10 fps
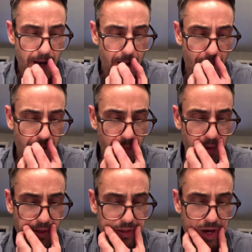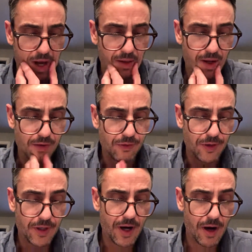and recommended guidelines for
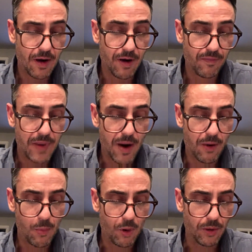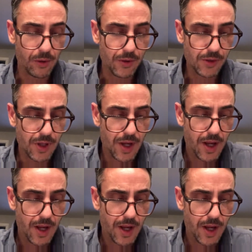the care of power boilers.